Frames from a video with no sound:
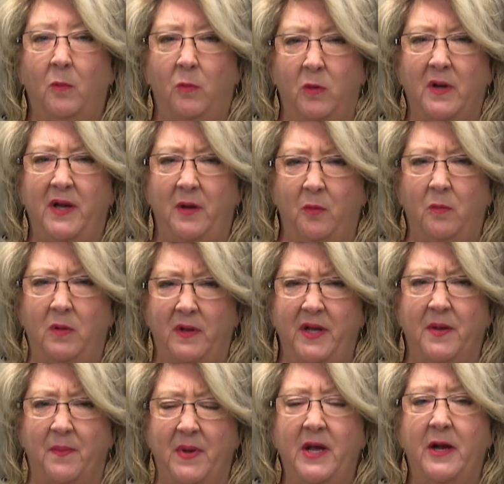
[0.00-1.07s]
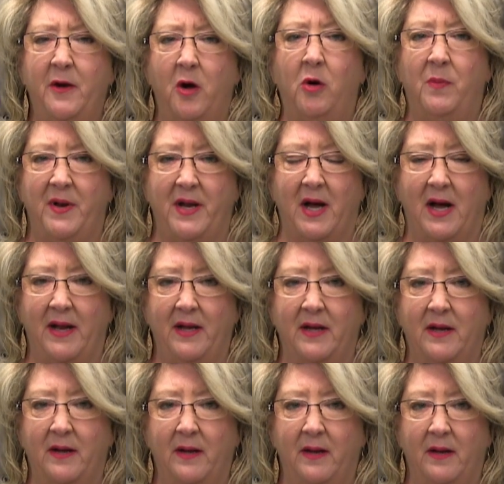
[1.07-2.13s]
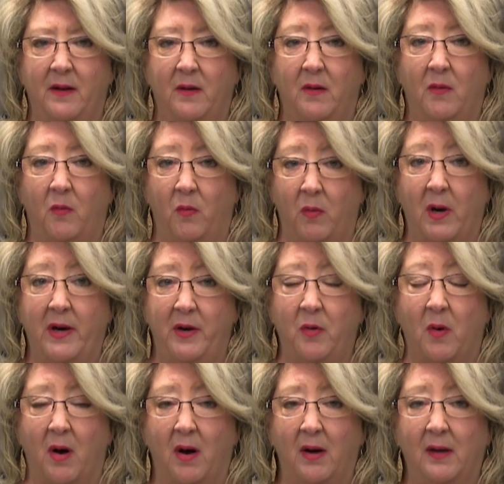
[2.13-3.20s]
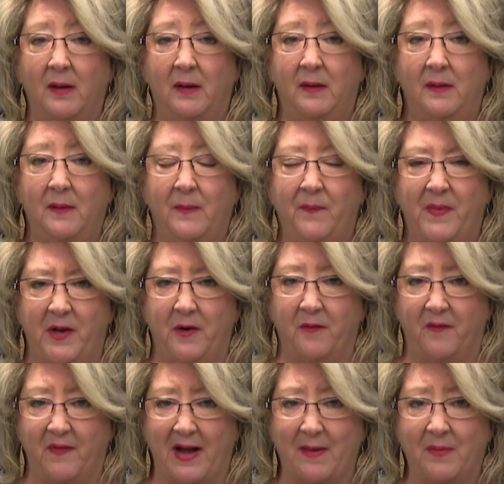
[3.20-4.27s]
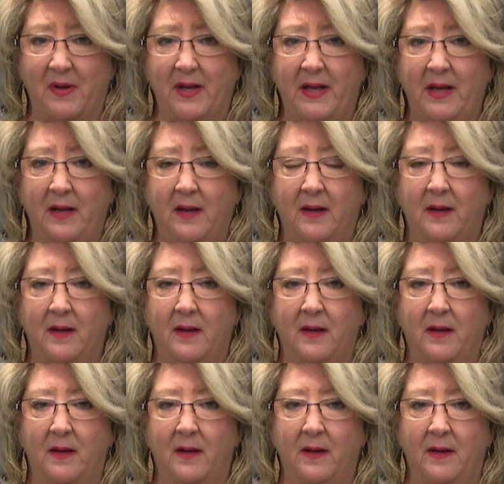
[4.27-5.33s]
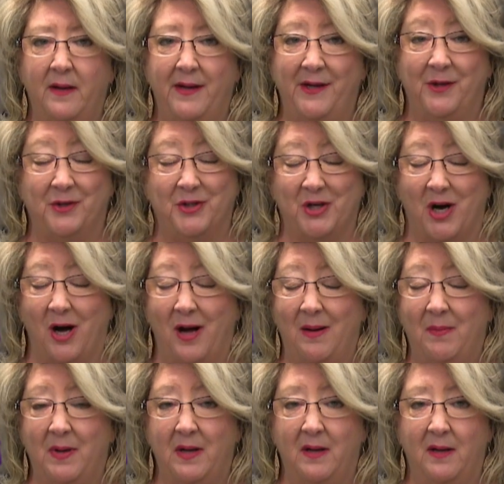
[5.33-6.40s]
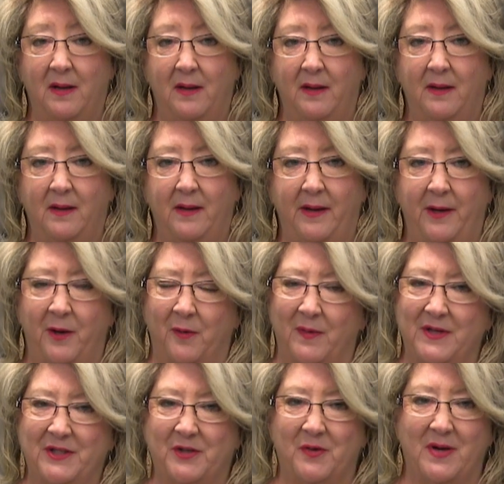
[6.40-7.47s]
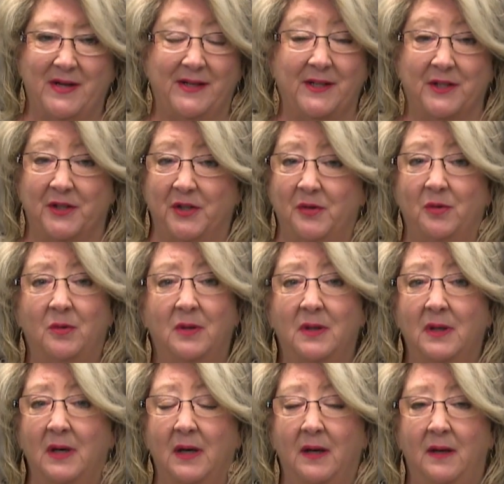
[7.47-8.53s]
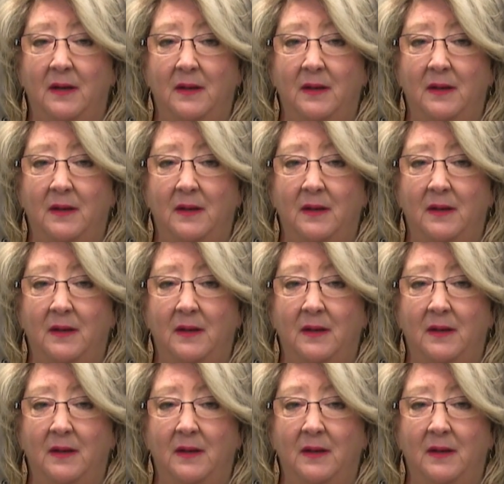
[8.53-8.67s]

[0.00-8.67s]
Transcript: Will, will you be an Obadiah where you are, in your family, in your job? in a restaurant, in a store,